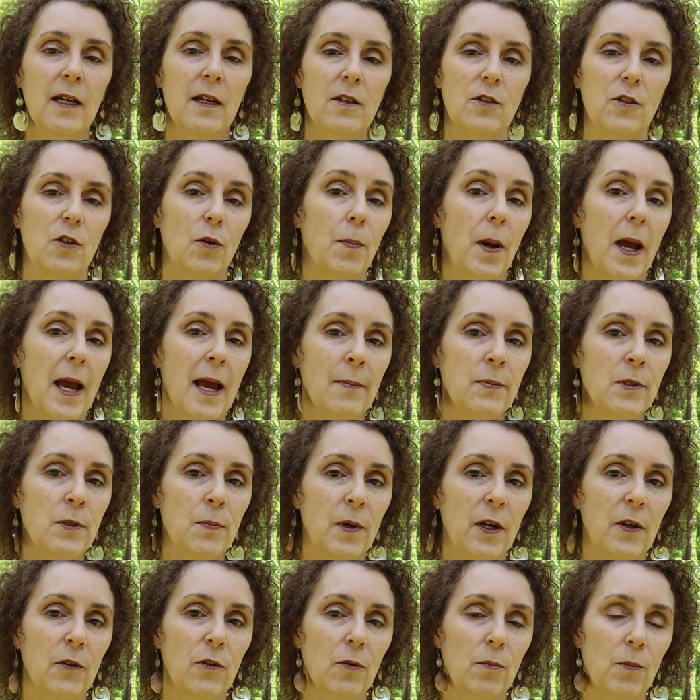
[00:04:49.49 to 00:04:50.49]
So Pap's
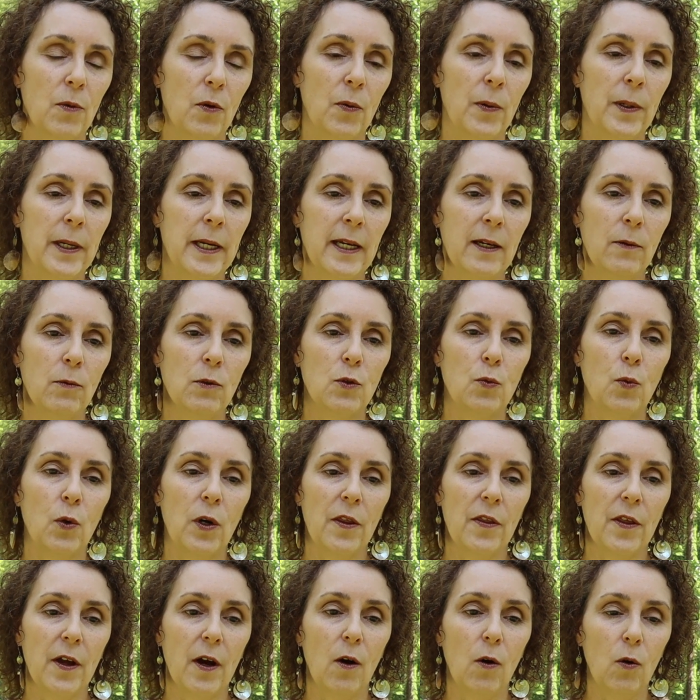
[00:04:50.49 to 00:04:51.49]
mother, Marie, was one
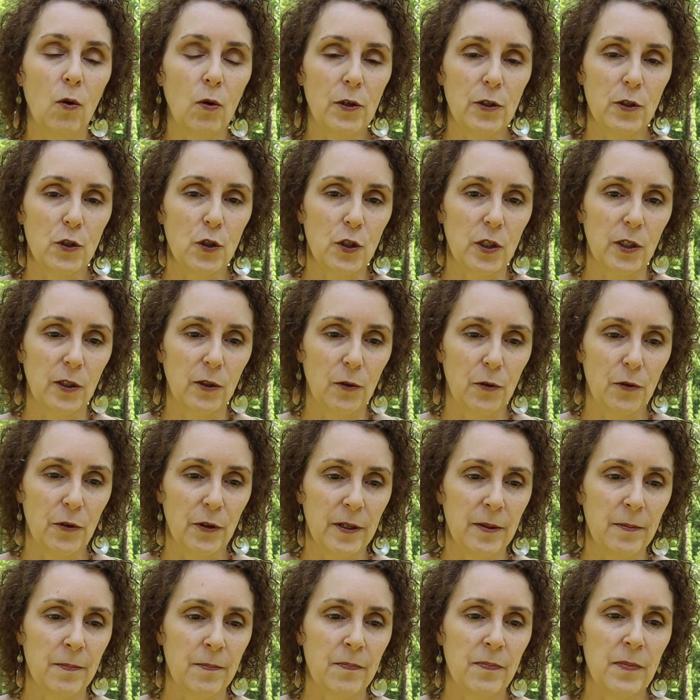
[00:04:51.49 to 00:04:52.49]
of the oldest
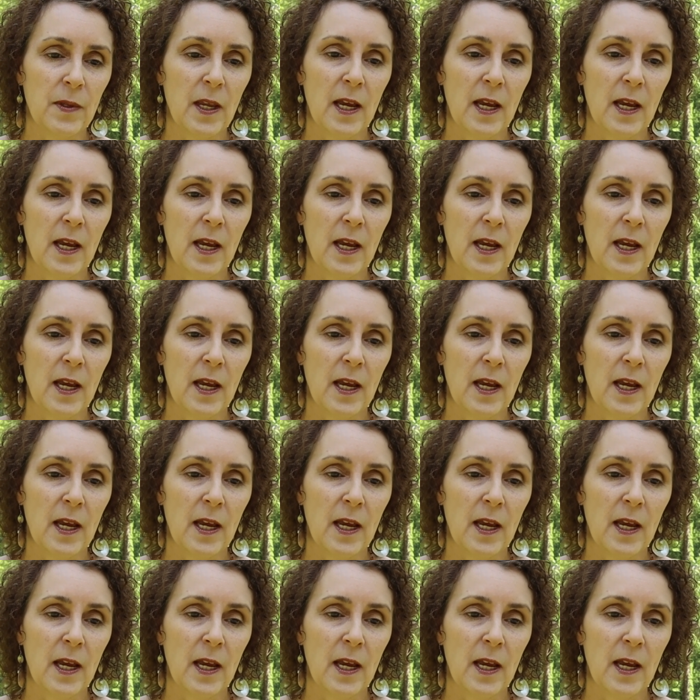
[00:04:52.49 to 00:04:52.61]
children.